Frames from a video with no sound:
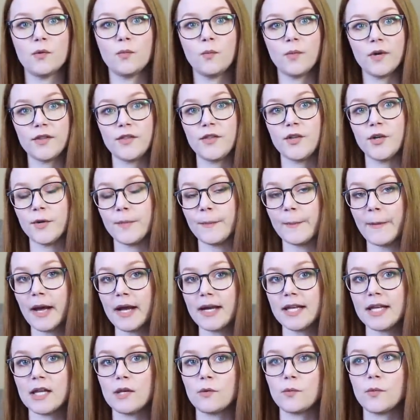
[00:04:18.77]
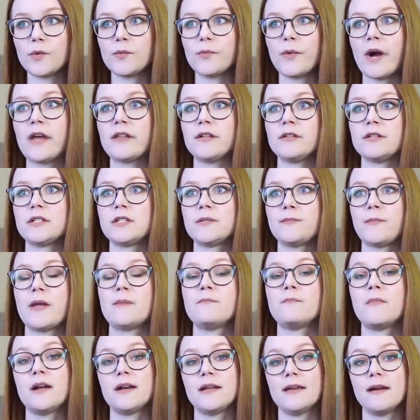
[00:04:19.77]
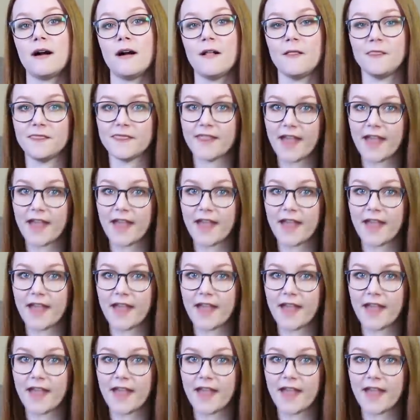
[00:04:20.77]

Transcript: with your money and would rather spend money on